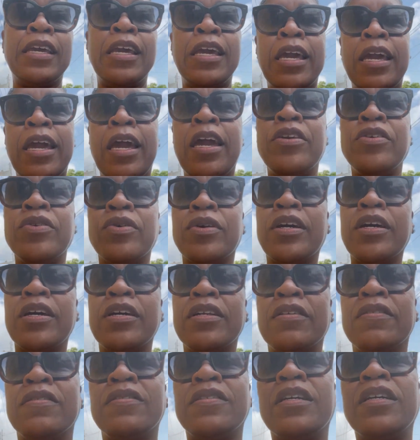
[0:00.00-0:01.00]
and your gut
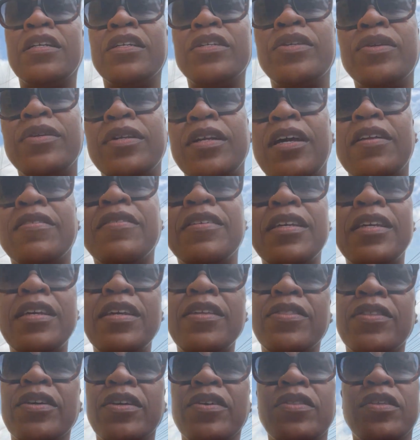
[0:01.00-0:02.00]
is telling you not to
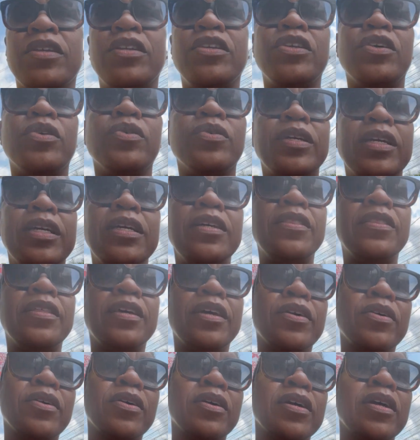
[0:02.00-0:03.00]
eat there, then don't eat
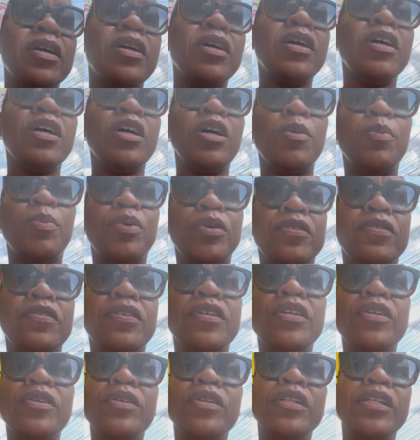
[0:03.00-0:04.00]
there.
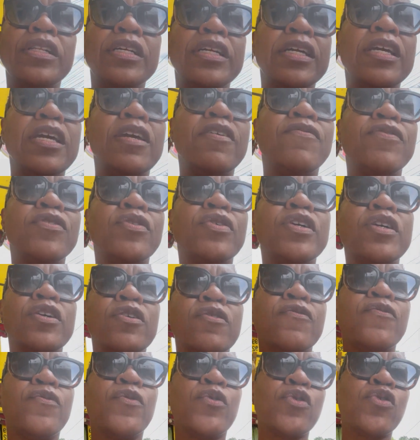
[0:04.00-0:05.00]
Particularly if you're here
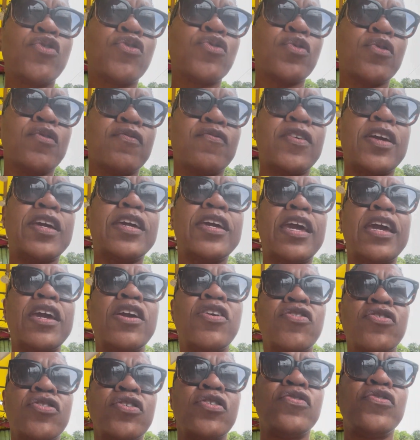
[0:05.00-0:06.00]
for a short
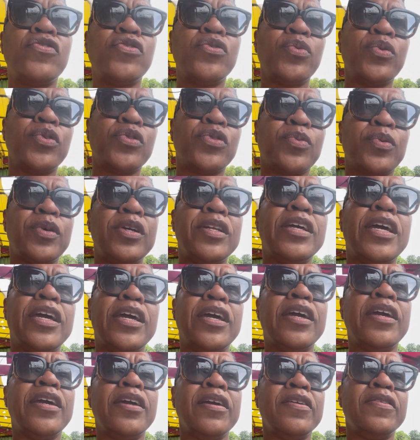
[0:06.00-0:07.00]
vacation, 2 or 3
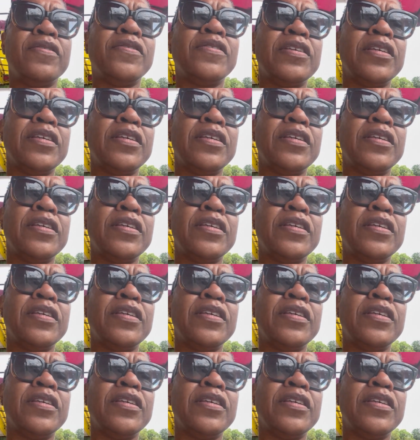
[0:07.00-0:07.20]
days.